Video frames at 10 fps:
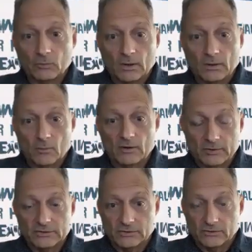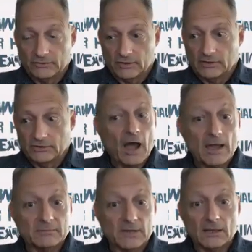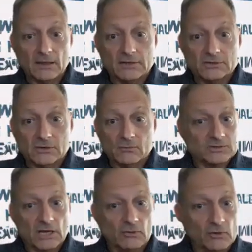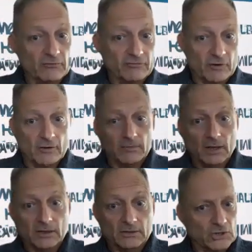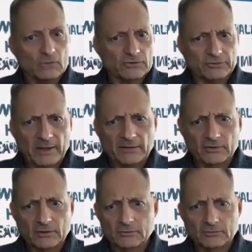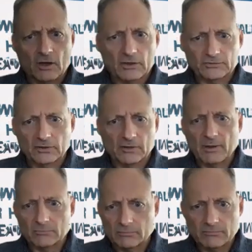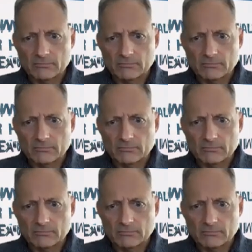One of which is time dilation, which I learned from Joe Dispenza, who talks a lot about